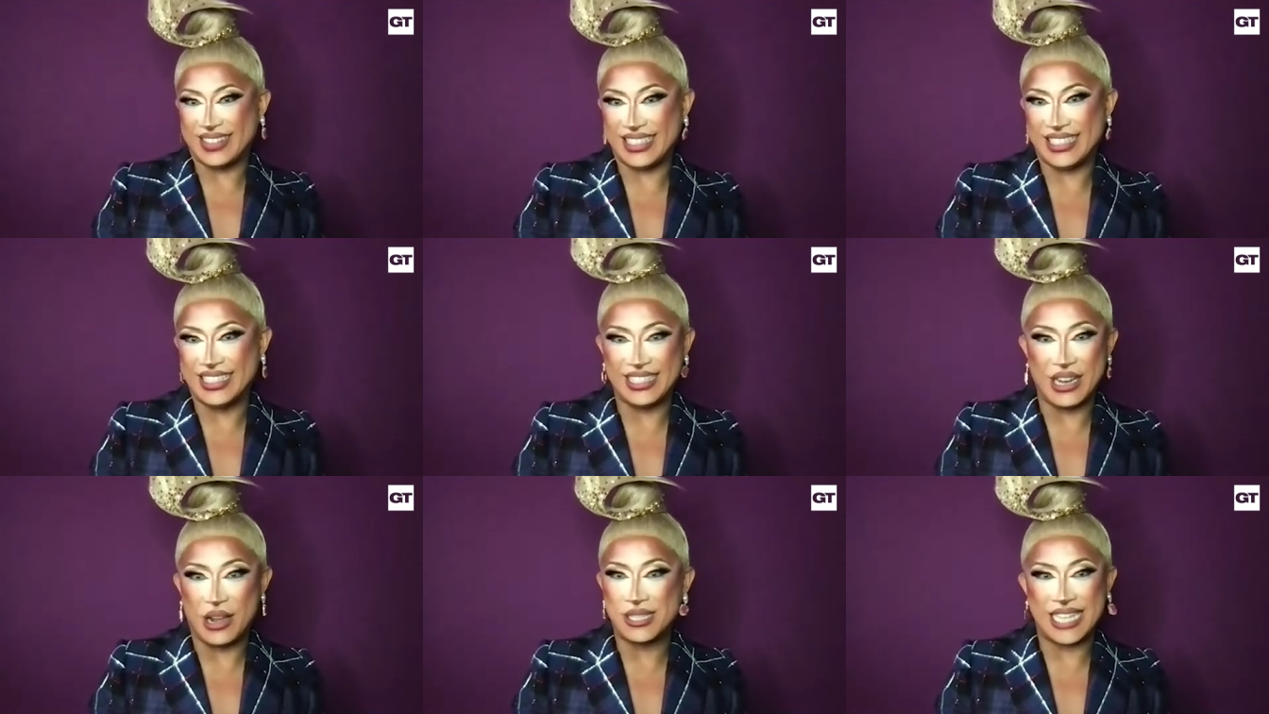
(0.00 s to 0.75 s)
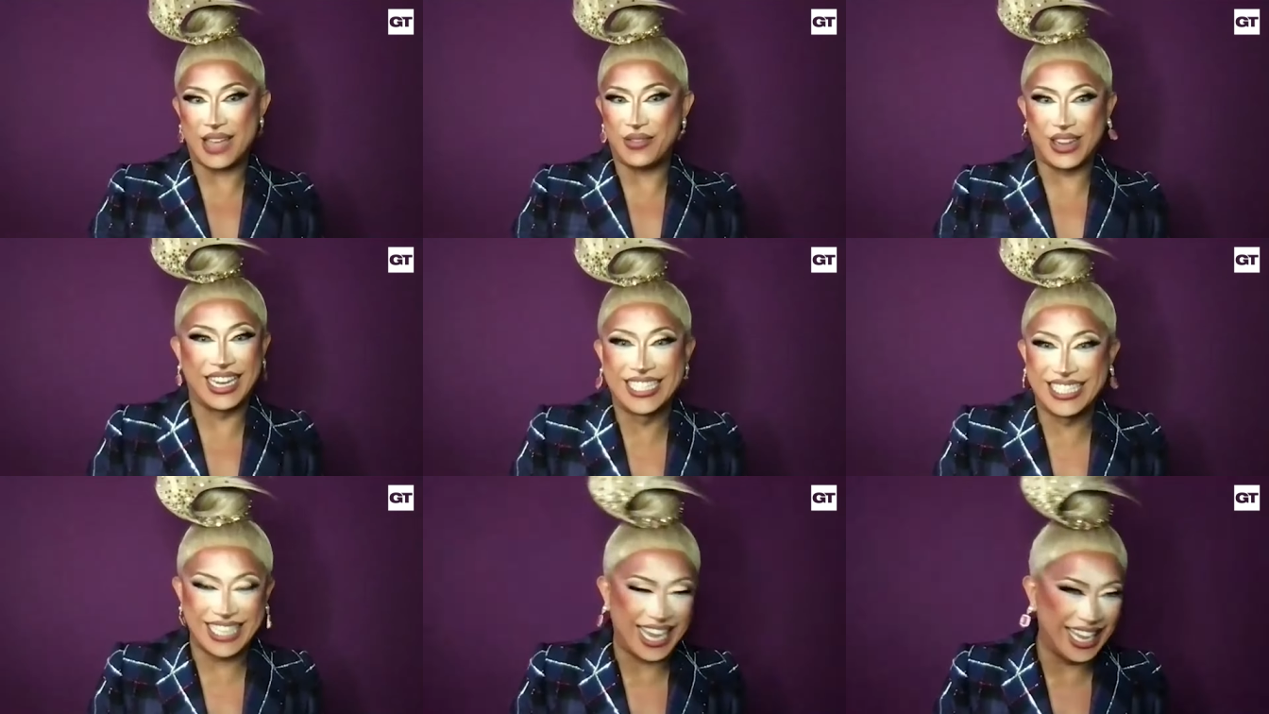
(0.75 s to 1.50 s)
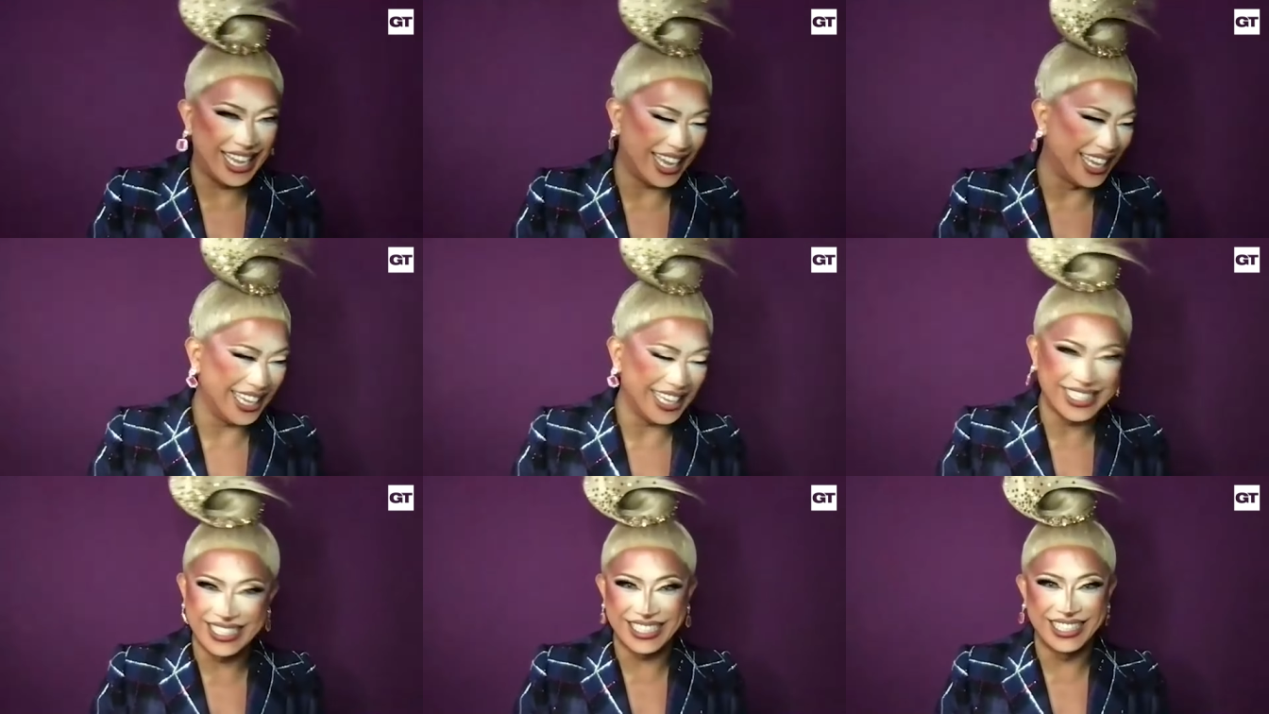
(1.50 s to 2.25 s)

no one's ever going to see it.